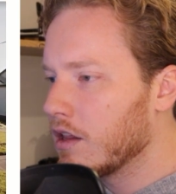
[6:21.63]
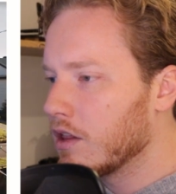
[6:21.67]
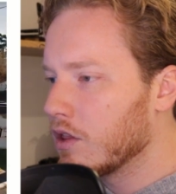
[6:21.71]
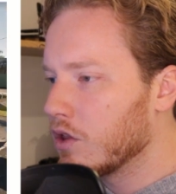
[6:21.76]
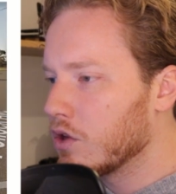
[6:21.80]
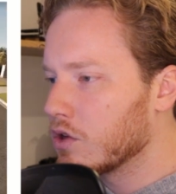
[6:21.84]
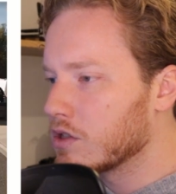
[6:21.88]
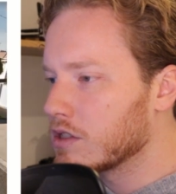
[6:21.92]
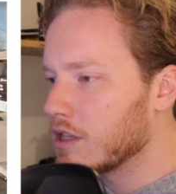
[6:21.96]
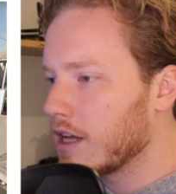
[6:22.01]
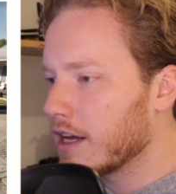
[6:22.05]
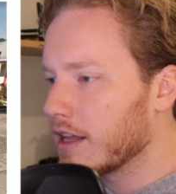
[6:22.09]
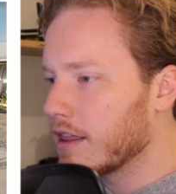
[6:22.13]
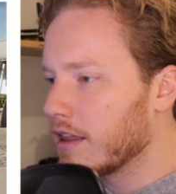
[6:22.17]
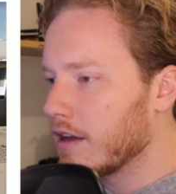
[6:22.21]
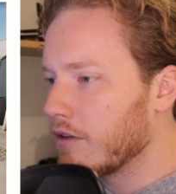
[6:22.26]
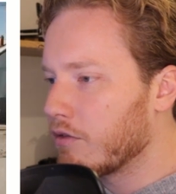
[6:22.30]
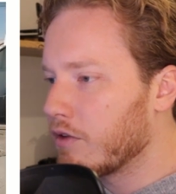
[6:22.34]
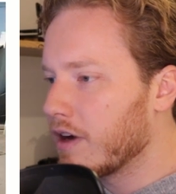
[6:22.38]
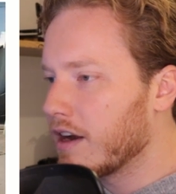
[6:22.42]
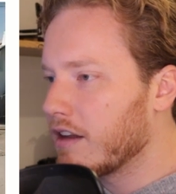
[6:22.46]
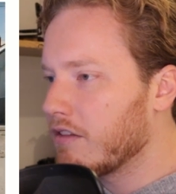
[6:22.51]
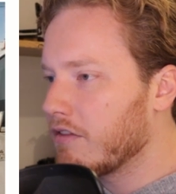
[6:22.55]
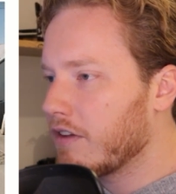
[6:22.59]
Looks like they're
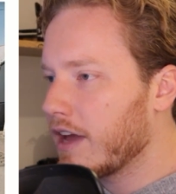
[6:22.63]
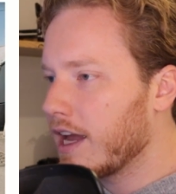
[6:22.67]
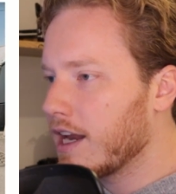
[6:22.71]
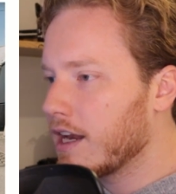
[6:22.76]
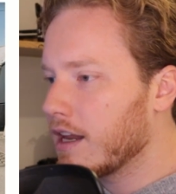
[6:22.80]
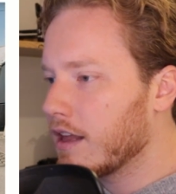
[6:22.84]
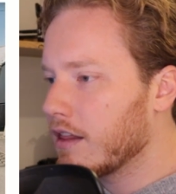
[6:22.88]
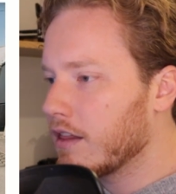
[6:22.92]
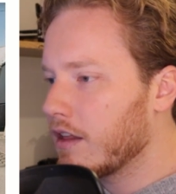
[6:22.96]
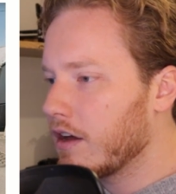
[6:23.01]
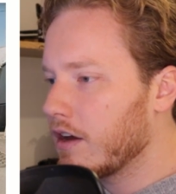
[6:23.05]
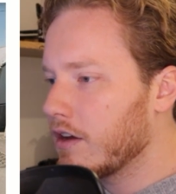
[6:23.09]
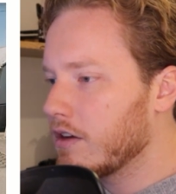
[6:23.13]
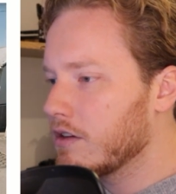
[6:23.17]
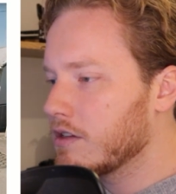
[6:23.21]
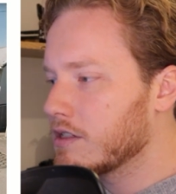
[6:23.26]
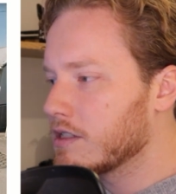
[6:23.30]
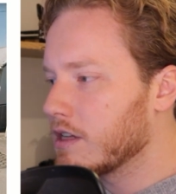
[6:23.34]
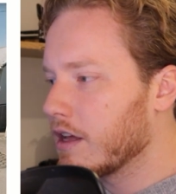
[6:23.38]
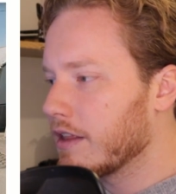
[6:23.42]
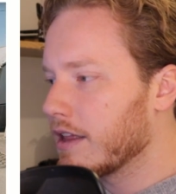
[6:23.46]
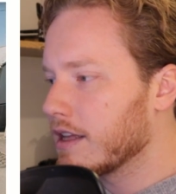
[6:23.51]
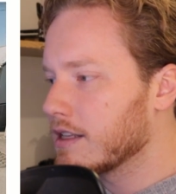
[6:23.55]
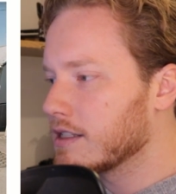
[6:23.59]
renovating though,
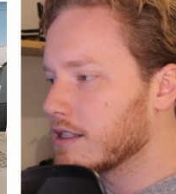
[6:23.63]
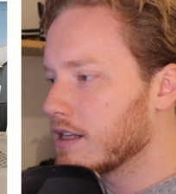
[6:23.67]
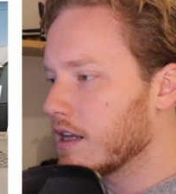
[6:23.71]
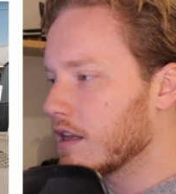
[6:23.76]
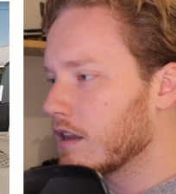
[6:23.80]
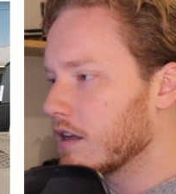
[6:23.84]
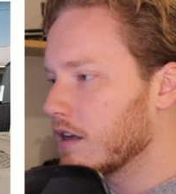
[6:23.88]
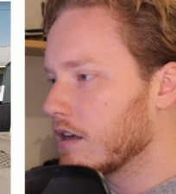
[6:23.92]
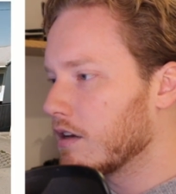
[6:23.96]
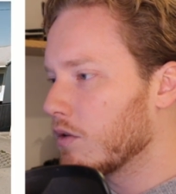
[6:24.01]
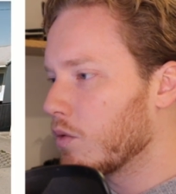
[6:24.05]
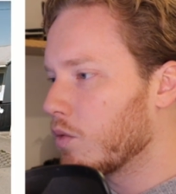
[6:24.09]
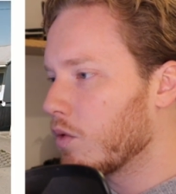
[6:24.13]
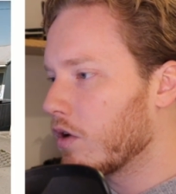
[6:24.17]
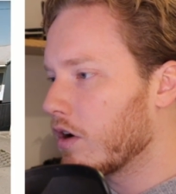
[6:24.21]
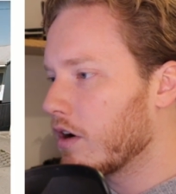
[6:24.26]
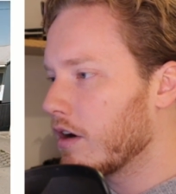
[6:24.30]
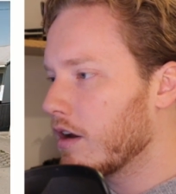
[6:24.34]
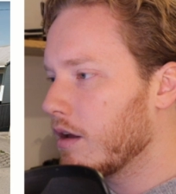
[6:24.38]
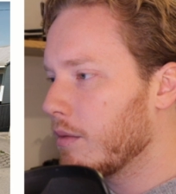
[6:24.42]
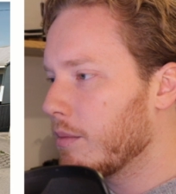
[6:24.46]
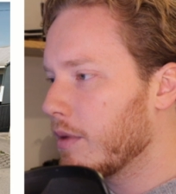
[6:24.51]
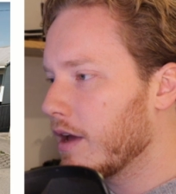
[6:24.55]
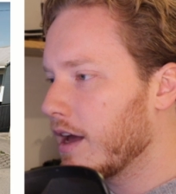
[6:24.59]
so that's nothing to
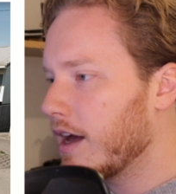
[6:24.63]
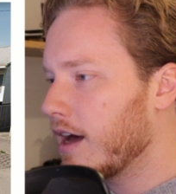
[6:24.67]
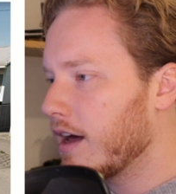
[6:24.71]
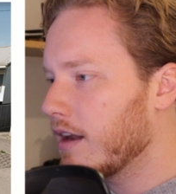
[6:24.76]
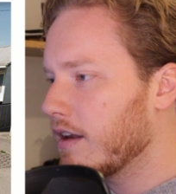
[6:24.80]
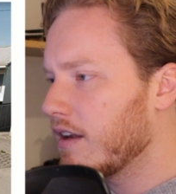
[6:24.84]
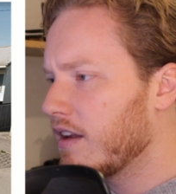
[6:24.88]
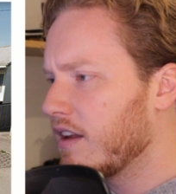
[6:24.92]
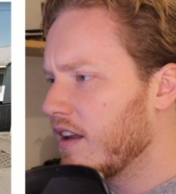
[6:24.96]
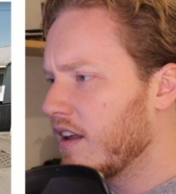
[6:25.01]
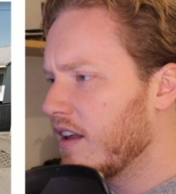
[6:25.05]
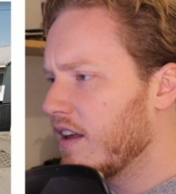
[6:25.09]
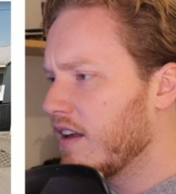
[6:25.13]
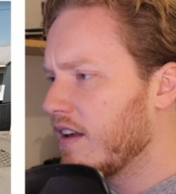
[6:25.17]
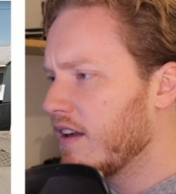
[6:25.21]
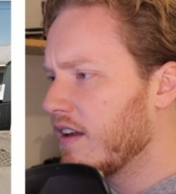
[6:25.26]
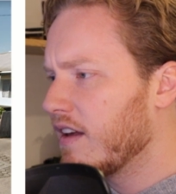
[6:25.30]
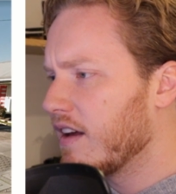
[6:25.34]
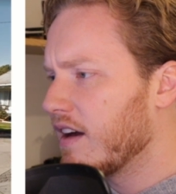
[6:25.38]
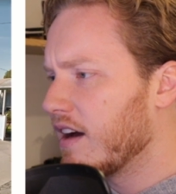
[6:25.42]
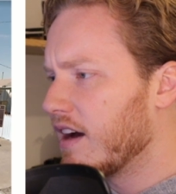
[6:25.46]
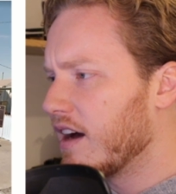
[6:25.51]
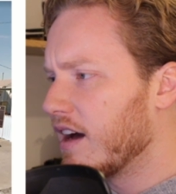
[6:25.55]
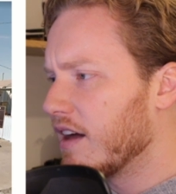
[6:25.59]
worry about.
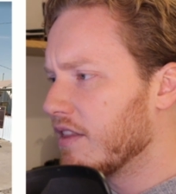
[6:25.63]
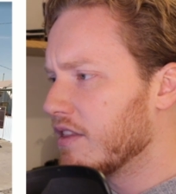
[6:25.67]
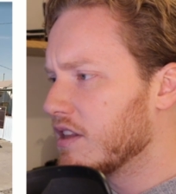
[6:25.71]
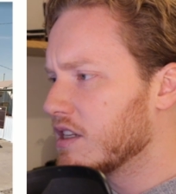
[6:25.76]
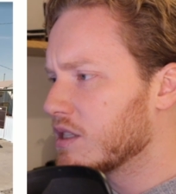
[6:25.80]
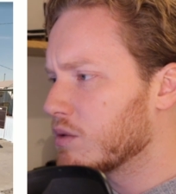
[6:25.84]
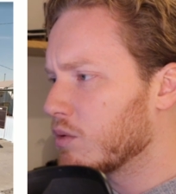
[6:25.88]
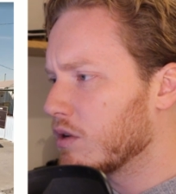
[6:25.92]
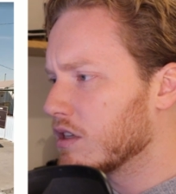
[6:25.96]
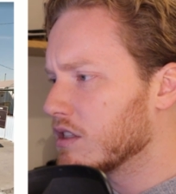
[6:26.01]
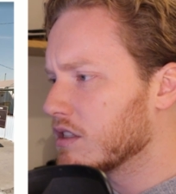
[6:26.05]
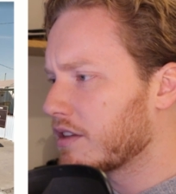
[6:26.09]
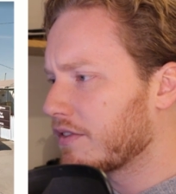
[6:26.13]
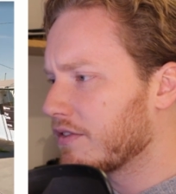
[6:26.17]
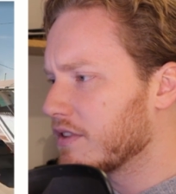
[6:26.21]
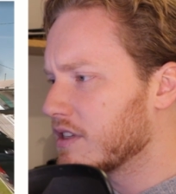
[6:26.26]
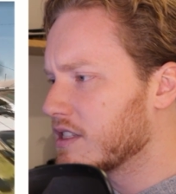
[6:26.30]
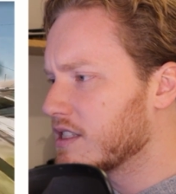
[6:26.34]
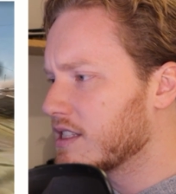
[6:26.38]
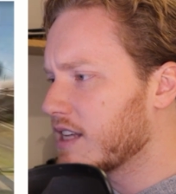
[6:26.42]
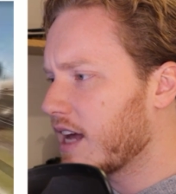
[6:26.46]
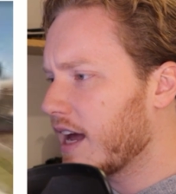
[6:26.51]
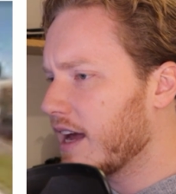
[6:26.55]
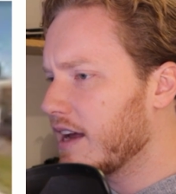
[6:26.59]
This one's for
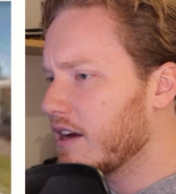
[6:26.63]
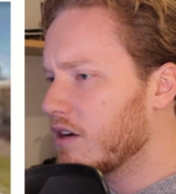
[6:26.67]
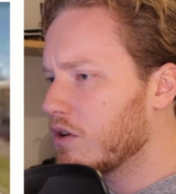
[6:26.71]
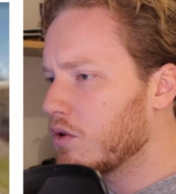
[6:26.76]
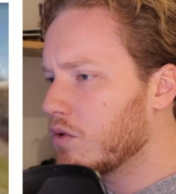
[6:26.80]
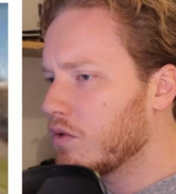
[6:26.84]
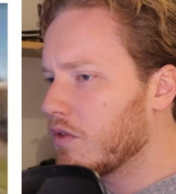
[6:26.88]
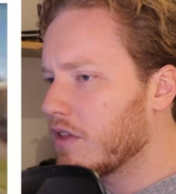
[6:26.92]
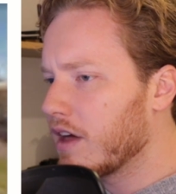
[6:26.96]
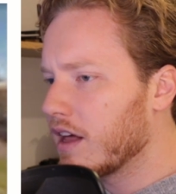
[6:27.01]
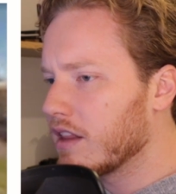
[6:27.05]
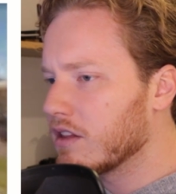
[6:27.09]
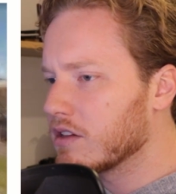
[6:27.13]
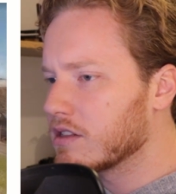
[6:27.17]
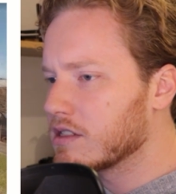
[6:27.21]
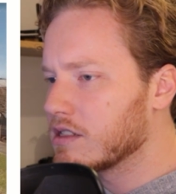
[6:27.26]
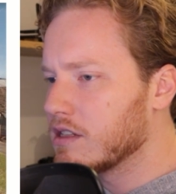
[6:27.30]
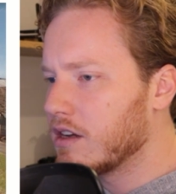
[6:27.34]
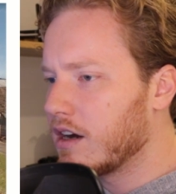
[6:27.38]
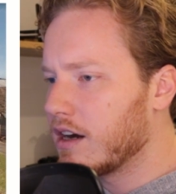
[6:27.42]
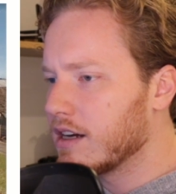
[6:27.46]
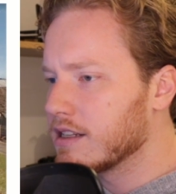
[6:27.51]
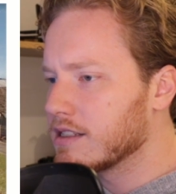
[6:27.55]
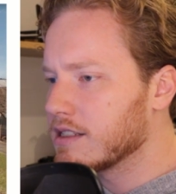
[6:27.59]
sale. That looks
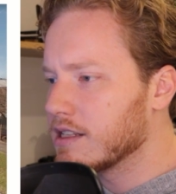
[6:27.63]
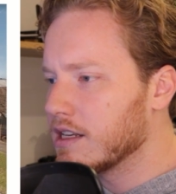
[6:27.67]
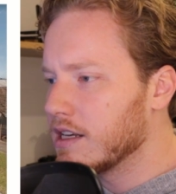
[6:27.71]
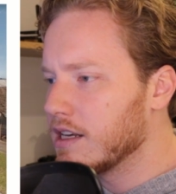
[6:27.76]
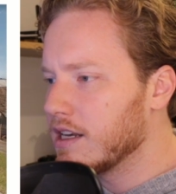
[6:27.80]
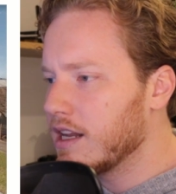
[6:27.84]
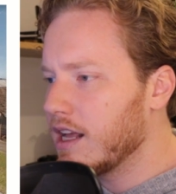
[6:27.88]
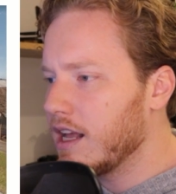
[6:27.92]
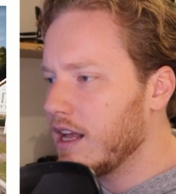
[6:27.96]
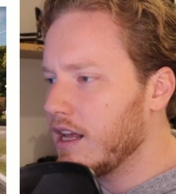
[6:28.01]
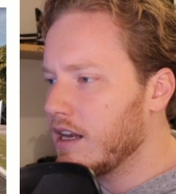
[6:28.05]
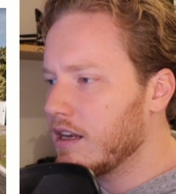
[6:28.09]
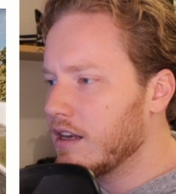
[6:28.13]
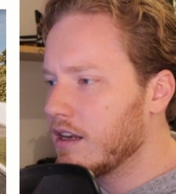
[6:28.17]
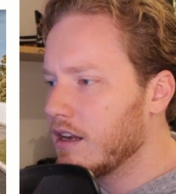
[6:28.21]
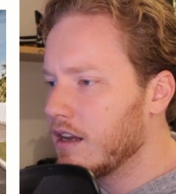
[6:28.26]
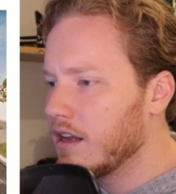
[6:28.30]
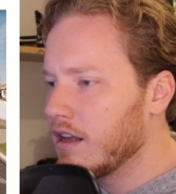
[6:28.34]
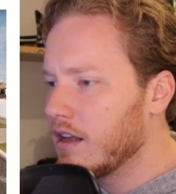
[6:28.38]
nice and neat.